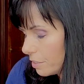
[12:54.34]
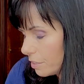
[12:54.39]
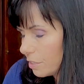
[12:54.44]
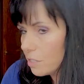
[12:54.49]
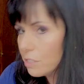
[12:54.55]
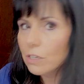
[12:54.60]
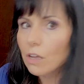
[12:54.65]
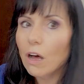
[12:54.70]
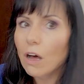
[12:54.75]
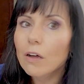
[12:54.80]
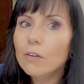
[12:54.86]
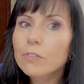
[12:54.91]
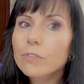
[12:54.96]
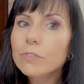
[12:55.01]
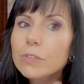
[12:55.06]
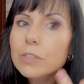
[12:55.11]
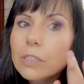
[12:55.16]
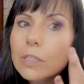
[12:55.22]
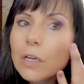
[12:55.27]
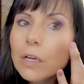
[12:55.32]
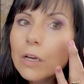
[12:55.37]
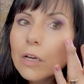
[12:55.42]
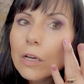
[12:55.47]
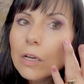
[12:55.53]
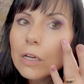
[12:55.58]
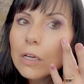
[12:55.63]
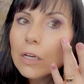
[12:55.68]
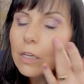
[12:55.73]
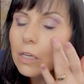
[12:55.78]
a soft,
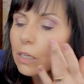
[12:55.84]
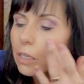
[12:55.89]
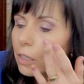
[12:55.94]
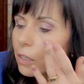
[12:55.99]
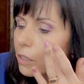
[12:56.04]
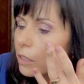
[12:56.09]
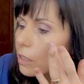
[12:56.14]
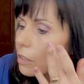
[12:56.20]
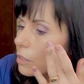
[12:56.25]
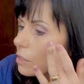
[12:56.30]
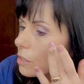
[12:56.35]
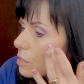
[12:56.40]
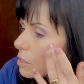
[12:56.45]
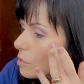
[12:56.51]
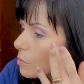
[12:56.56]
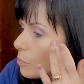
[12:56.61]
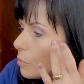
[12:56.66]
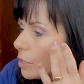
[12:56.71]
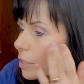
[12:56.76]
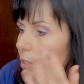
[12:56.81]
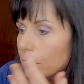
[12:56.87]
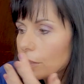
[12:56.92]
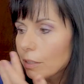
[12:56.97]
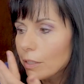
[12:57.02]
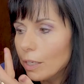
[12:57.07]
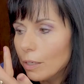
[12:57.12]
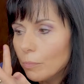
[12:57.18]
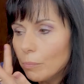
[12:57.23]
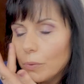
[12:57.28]
sweet,
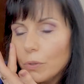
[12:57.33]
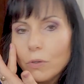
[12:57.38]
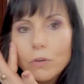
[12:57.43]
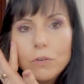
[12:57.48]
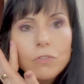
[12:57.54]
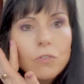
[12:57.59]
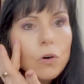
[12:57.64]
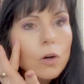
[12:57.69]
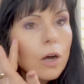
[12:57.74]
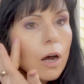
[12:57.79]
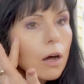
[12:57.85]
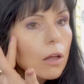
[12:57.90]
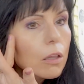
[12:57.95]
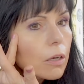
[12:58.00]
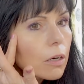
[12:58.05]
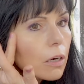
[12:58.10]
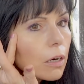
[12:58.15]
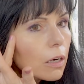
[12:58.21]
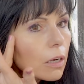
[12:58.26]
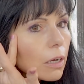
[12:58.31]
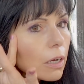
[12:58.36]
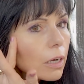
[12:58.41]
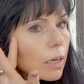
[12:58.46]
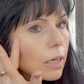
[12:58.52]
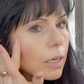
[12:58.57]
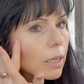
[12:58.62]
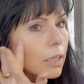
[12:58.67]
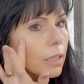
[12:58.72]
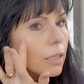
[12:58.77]
like beautiful color.
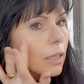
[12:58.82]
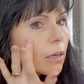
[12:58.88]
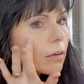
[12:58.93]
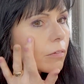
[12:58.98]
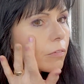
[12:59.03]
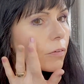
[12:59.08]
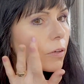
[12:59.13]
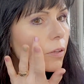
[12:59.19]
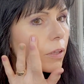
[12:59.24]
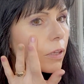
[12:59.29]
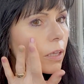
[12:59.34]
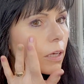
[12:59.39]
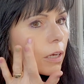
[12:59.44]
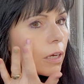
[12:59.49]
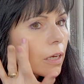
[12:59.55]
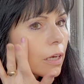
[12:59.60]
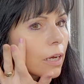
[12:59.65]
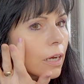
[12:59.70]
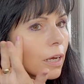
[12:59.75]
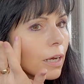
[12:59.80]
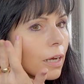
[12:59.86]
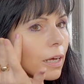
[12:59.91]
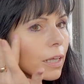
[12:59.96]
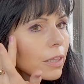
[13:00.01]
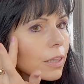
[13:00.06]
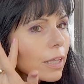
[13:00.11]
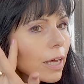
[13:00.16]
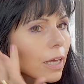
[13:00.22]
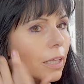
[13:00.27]
And I love
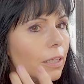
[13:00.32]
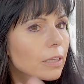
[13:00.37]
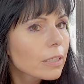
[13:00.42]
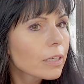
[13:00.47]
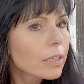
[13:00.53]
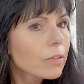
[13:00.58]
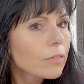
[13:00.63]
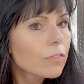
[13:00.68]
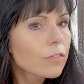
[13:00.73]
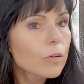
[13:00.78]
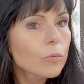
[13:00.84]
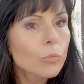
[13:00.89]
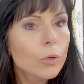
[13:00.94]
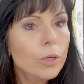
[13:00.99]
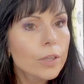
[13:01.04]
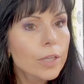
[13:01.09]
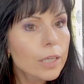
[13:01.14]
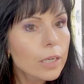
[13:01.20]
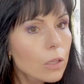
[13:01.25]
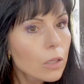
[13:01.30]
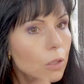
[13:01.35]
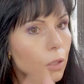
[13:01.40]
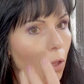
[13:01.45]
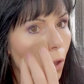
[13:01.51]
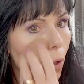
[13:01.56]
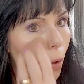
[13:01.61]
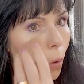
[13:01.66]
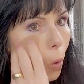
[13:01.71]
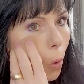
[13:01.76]
that lit from within
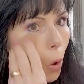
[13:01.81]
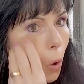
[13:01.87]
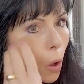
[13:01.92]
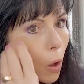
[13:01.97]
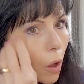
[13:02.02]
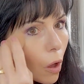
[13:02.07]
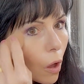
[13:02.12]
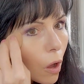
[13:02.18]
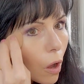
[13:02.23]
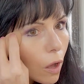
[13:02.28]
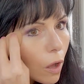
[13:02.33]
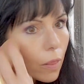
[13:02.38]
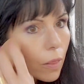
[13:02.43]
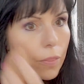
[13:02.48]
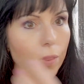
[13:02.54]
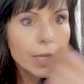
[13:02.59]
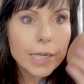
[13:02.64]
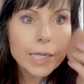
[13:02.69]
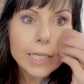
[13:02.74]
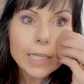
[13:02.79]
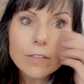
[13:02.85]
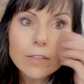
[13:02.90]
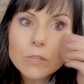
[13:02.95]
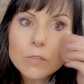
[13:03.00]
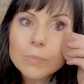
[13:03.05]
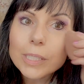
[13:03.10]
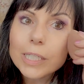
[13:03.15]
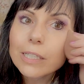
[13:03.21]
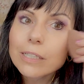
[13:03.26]
glow that it
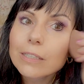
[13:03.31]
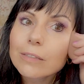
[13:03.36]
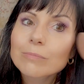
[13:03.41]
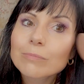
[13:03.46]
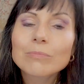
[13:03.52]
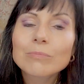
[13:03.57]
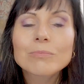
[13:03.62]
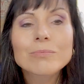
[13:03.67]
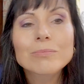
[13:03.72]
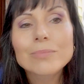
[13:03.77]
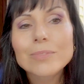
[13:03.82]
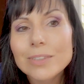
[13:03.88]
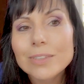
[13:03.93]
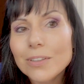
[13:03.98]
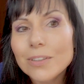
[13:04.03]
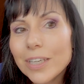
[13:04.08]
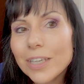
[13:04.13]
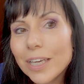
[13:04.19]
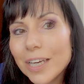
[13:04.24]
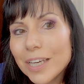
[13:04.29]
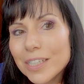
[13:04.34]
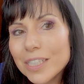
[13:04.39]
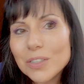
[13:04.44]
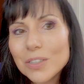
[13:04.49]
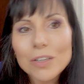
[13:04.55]
gives me. Okay, so